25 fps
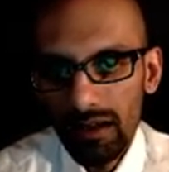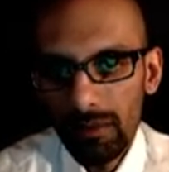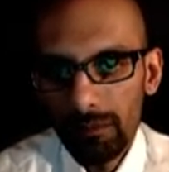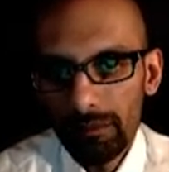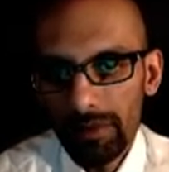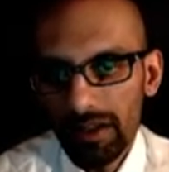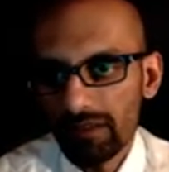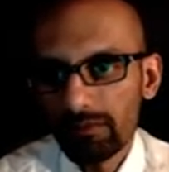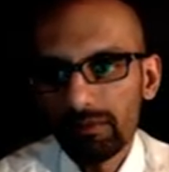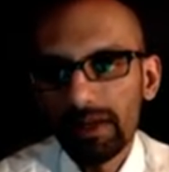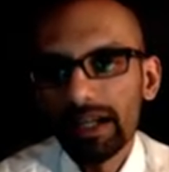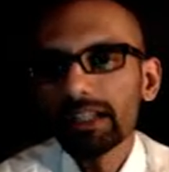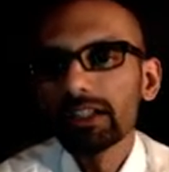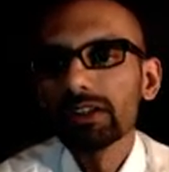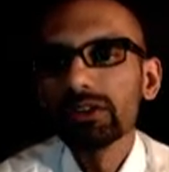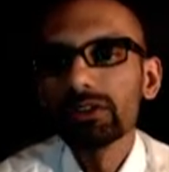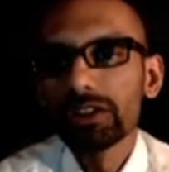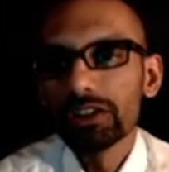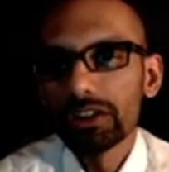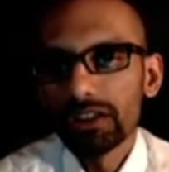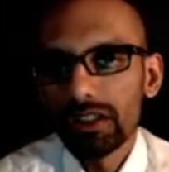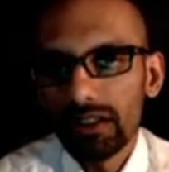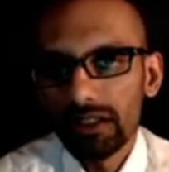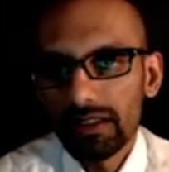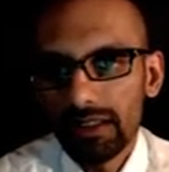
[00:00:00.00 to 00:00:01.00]
bit of
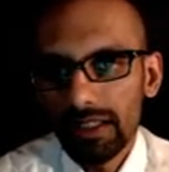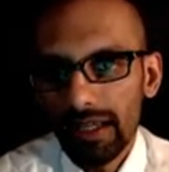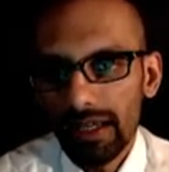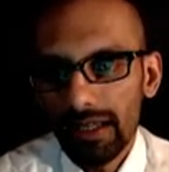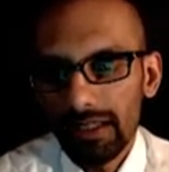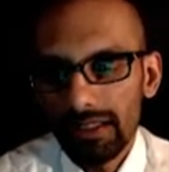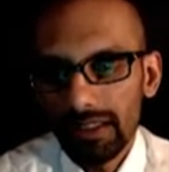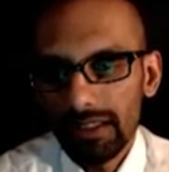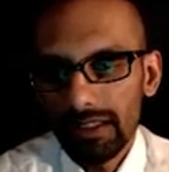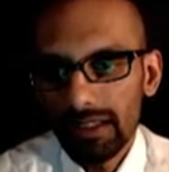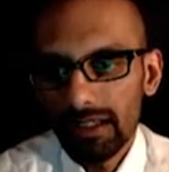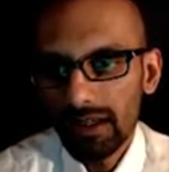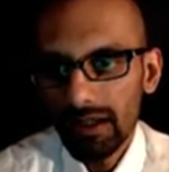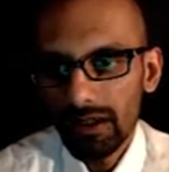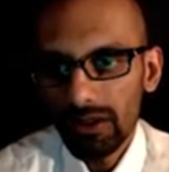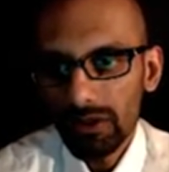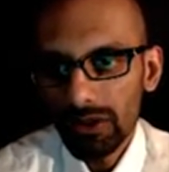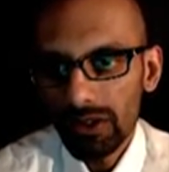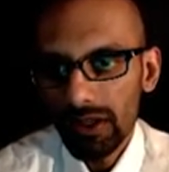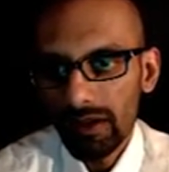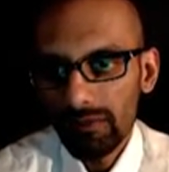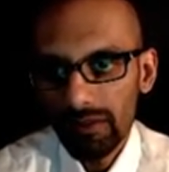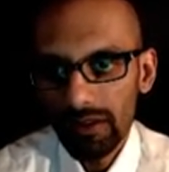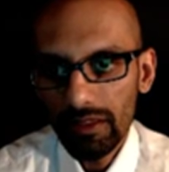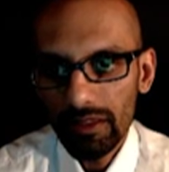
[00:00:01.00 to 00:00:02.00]
minutia that
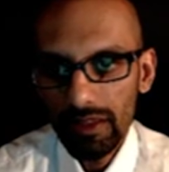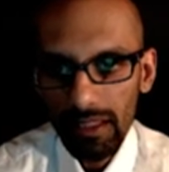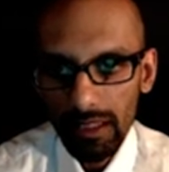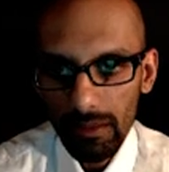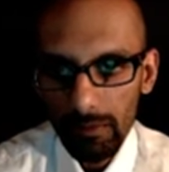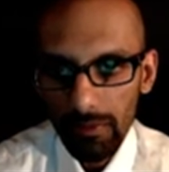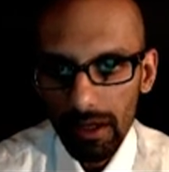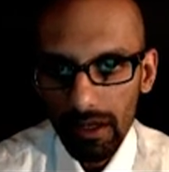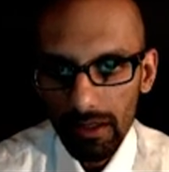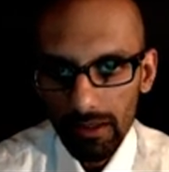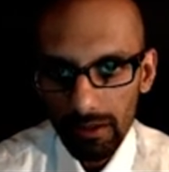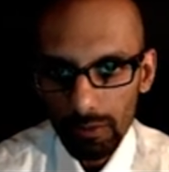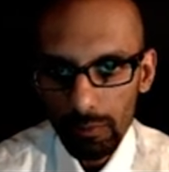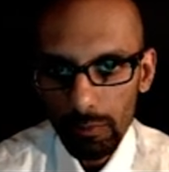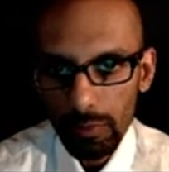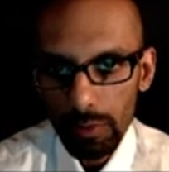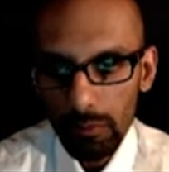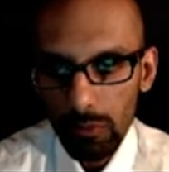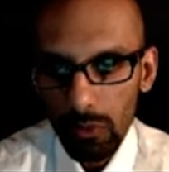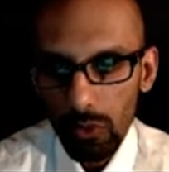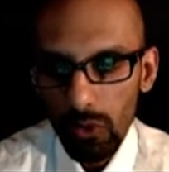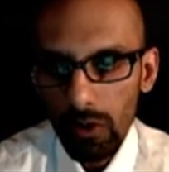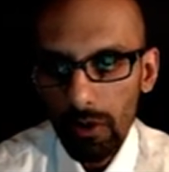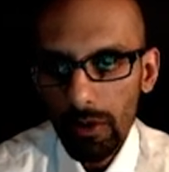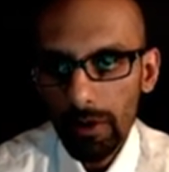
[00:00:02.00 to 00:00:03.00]
you have to think about a little bit
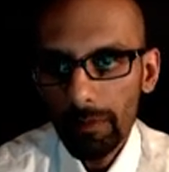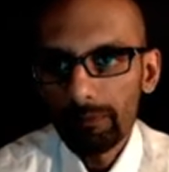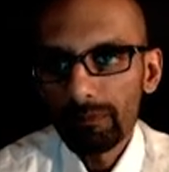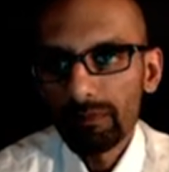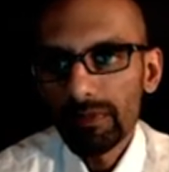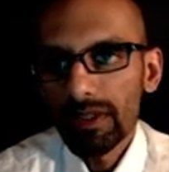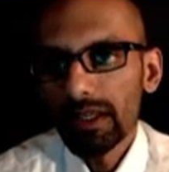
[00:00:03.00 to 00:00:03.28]
more.